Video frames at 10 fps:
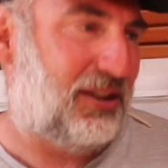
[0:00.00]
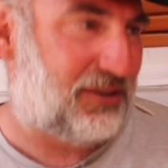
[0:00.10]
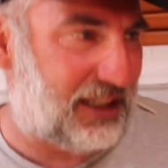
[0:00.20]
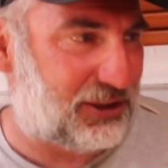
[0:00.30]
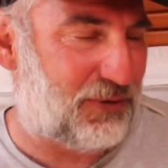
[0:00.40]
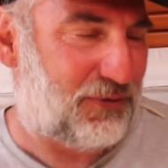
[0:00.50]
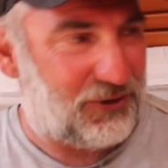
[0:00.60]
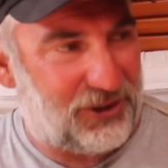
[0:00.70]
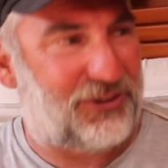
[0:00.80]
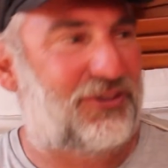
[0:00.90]
That's your
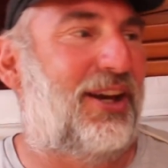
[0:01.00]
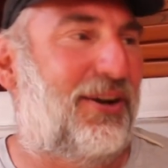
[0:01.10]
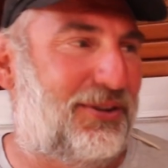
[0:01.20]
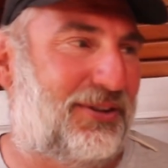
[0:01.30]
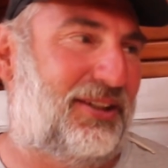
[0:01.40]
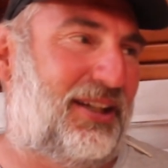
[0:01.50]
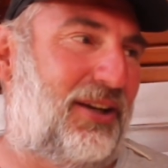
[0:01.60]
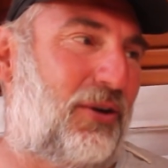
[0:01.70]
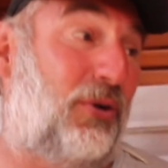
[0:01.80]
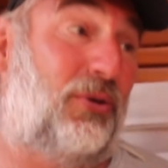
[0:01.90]
first sail you can
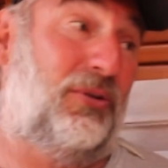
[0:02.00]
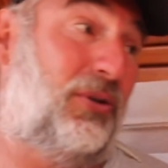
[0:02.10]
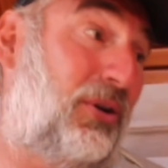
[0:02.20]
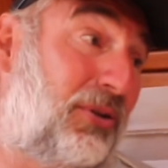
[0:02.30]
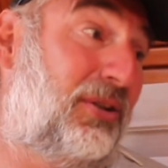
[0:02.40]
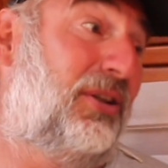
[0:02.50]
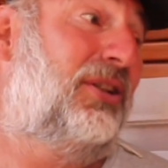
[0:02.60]
get on.